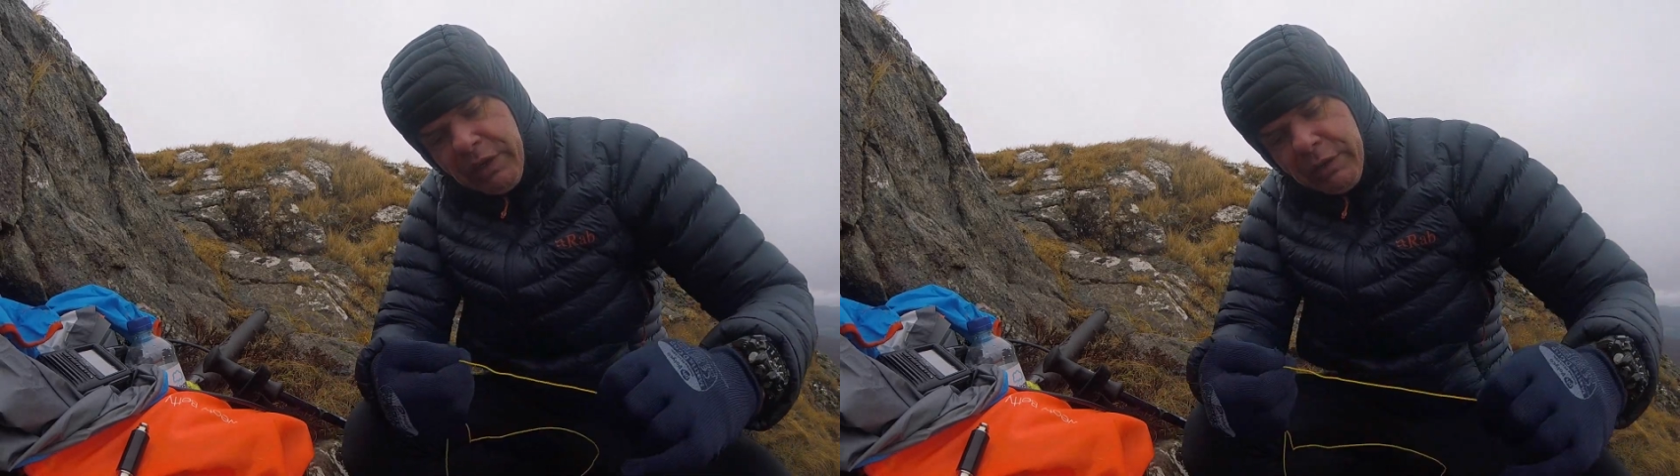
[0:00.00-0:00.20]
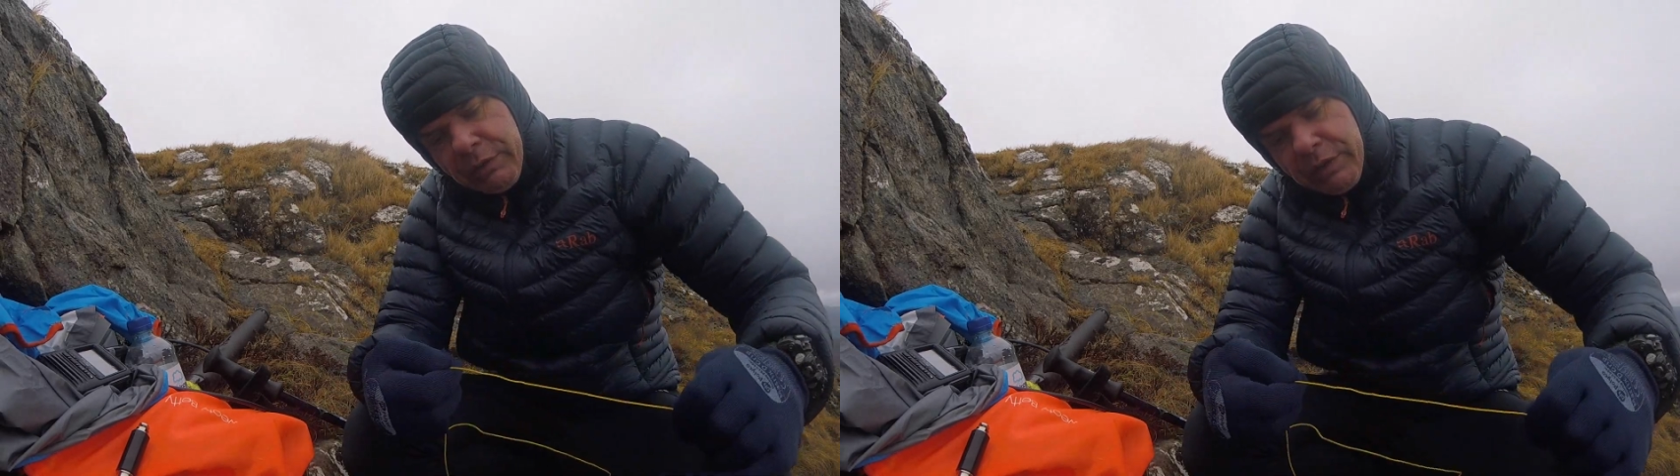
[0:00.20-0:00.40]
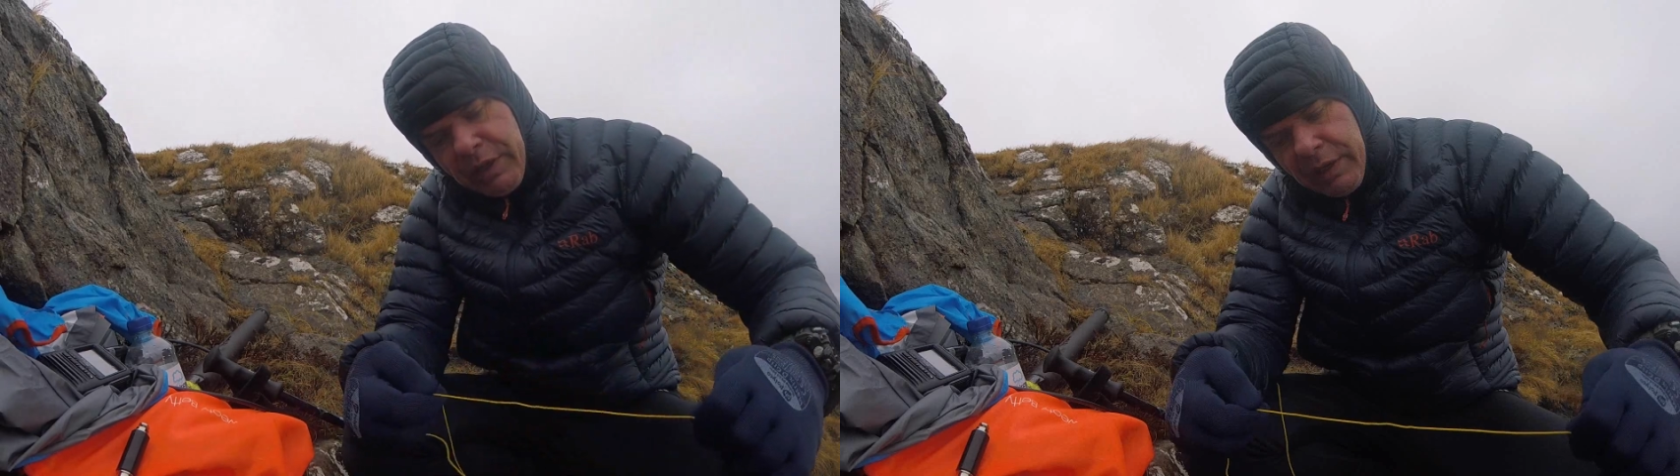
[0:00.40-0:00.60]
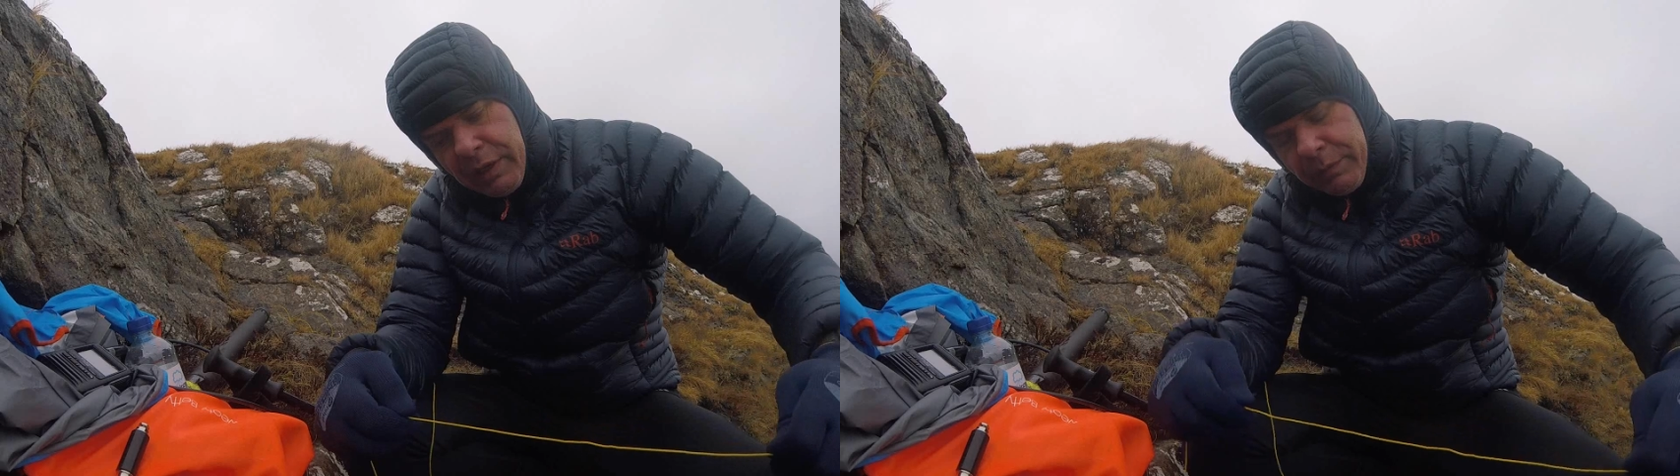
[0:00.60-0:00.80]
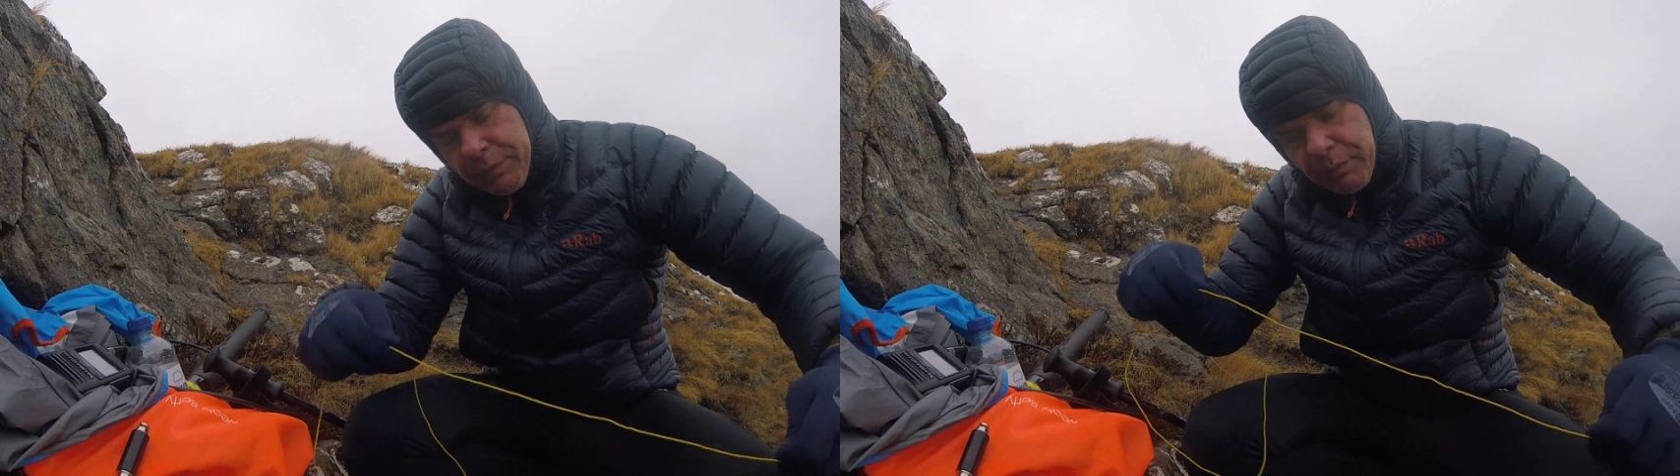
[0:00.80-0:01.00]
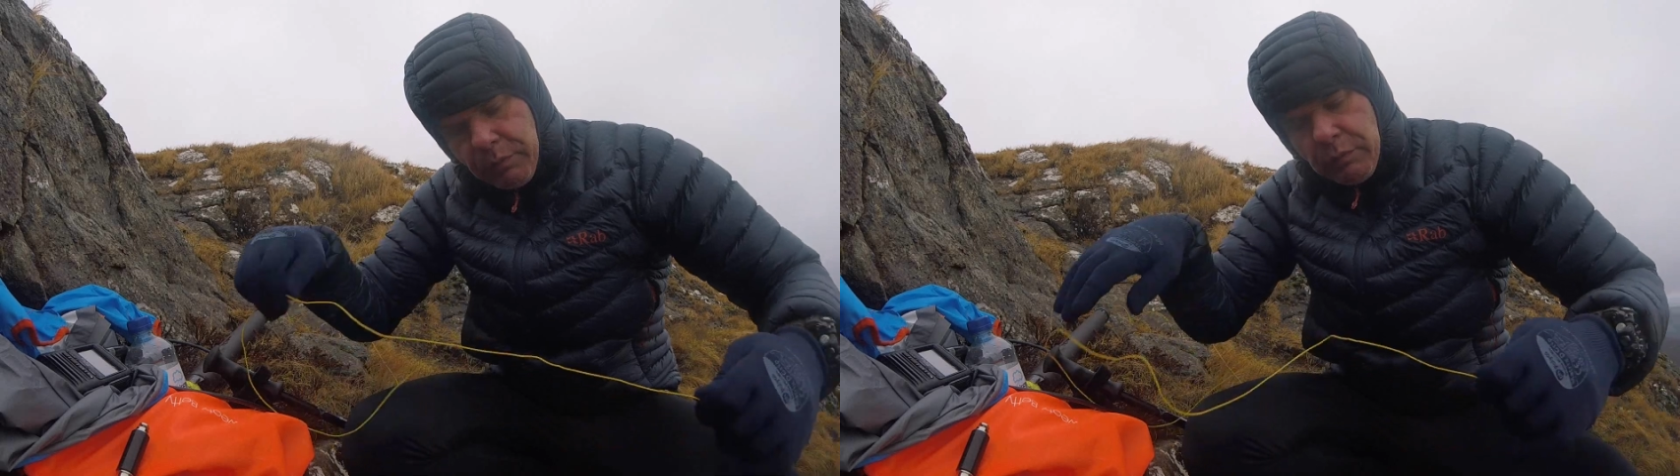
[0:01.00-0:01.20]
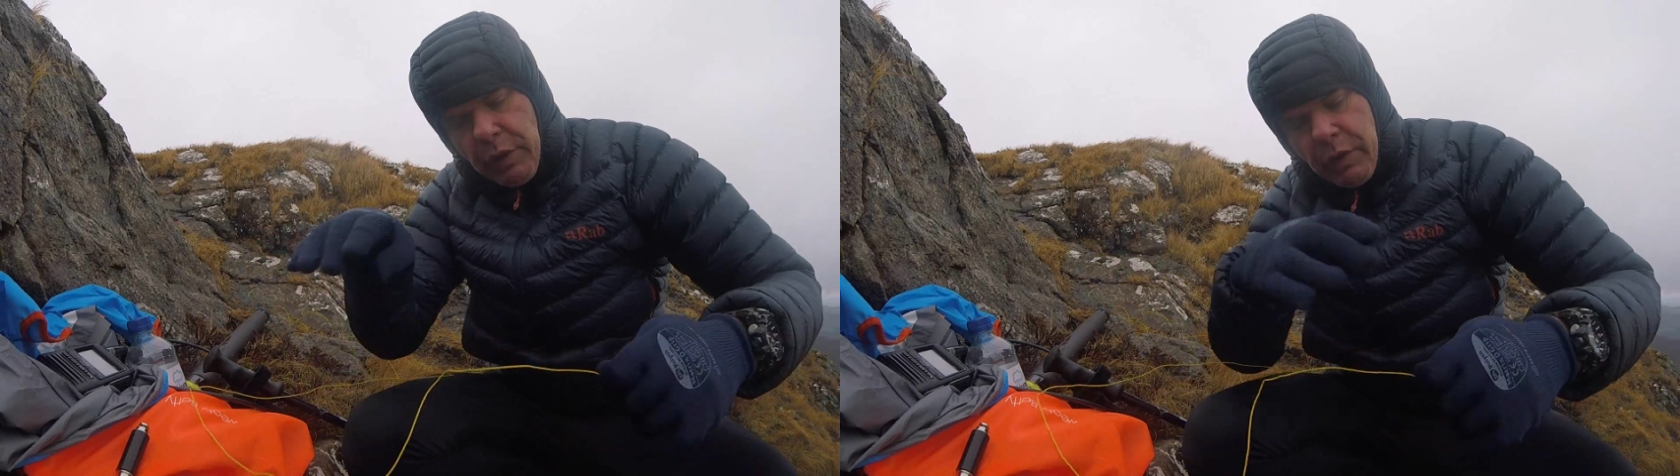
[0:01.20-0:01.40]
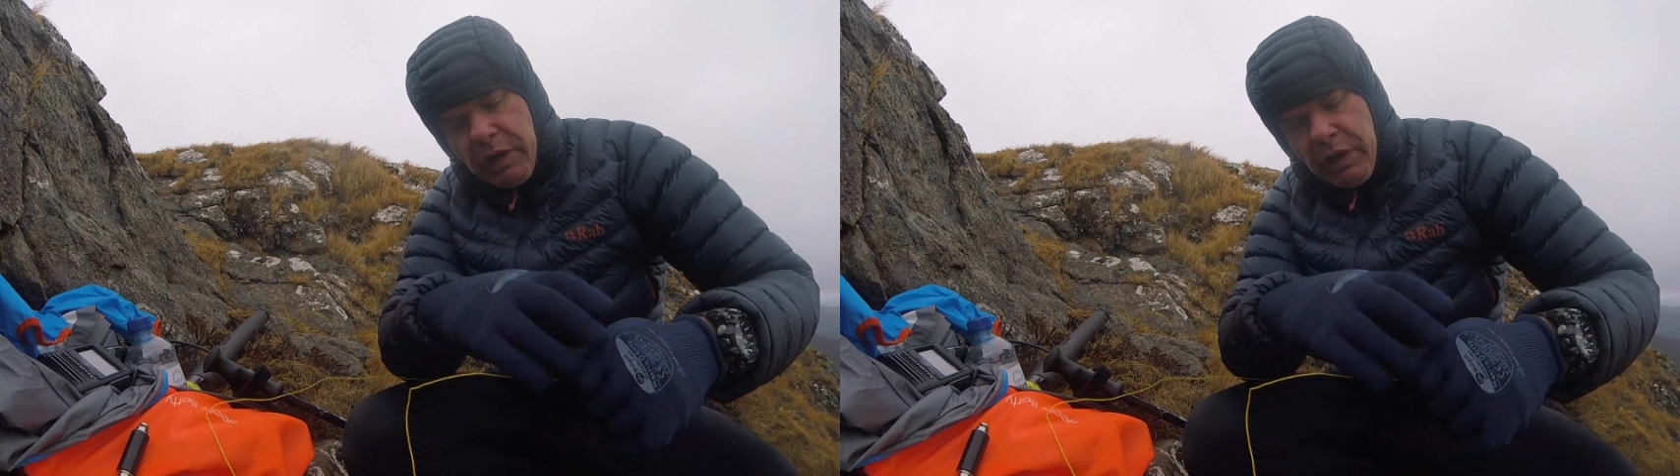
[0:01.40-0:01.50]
around how